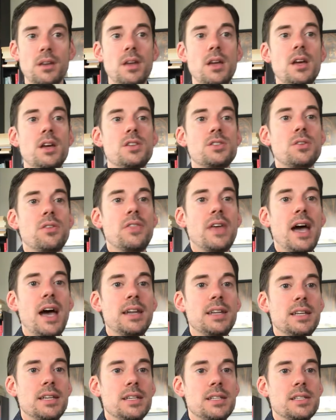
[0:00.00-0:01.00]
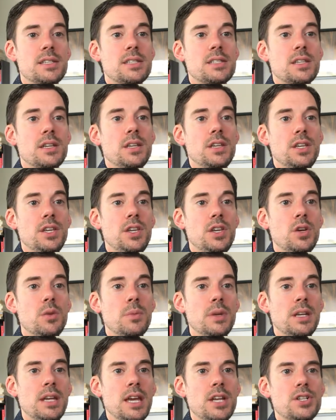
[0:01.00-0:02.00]
So that is
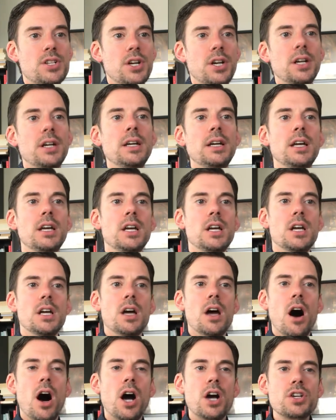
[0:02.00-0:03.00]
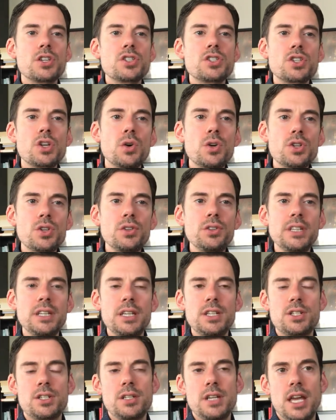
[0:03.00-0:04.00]
human nature. Our social
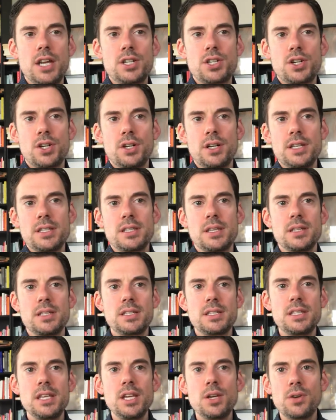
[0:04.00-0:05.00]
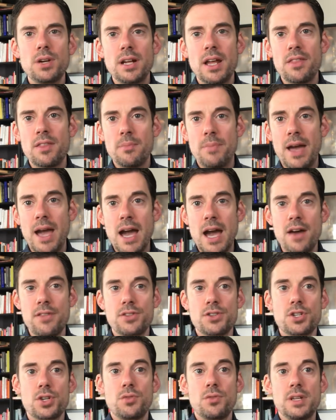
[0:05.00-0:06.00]
nature is the secret and the path
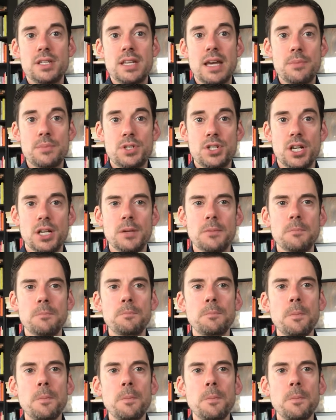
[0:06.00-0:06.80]
to redemption.